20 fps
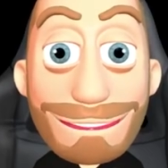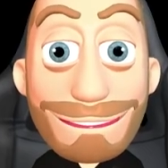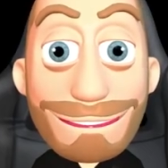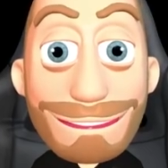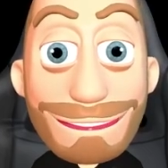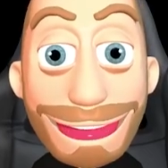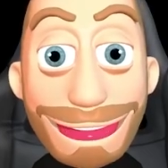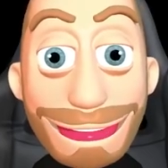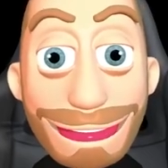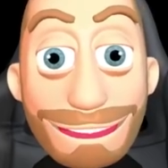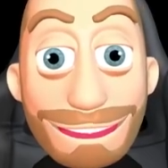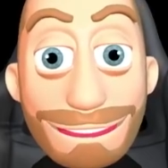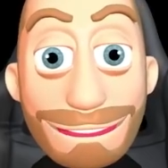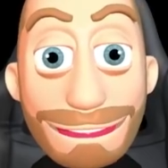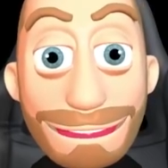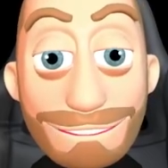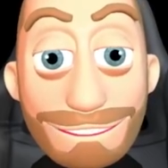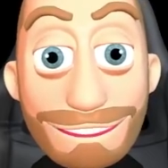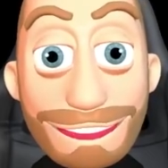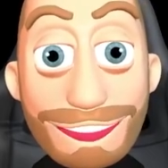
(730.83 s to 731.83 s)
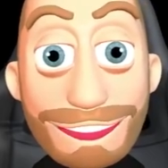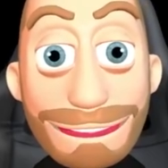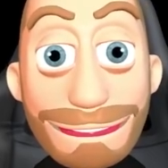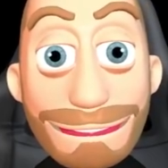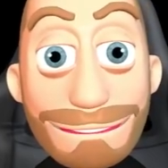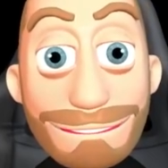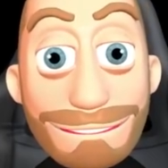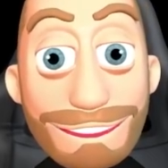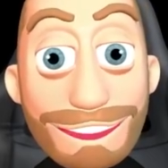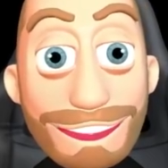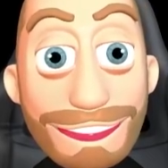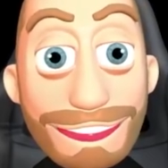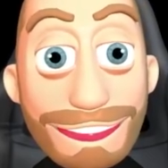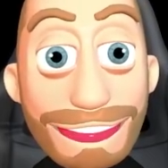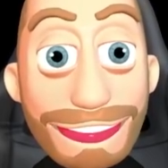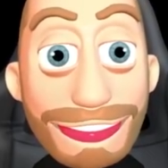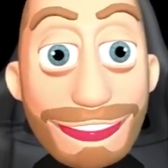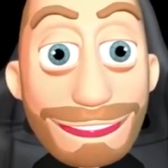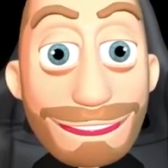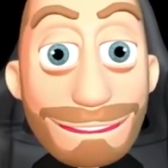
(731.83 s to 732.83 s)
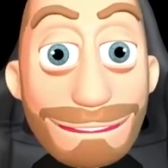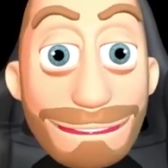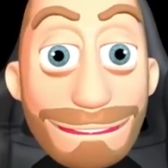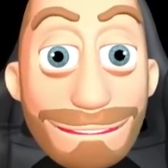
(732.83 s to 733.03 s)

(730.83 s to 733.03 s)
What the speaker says: and you guys are the ones that